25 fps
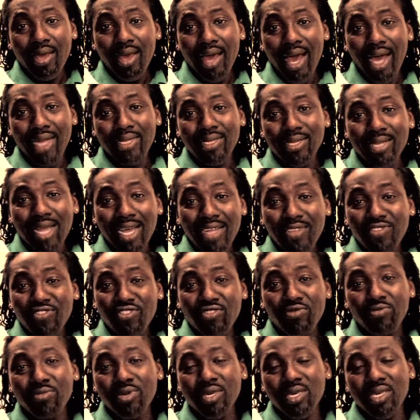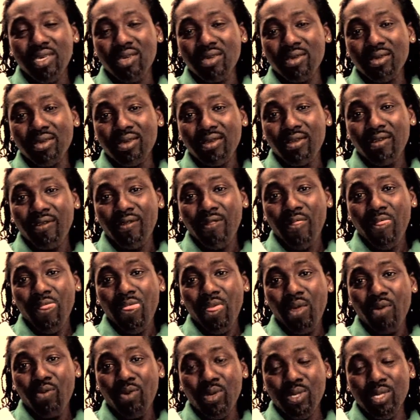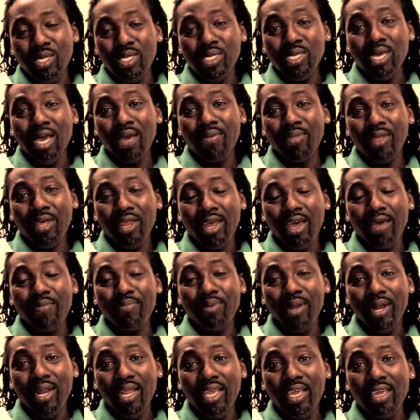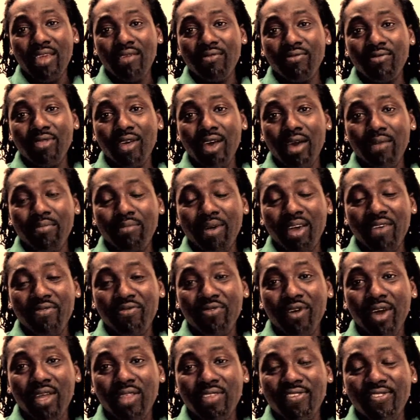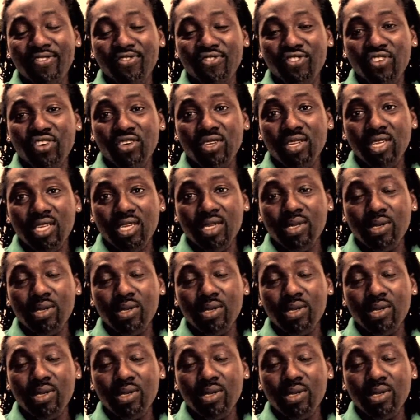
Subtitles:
And that to me was the time that I believed that my father's journey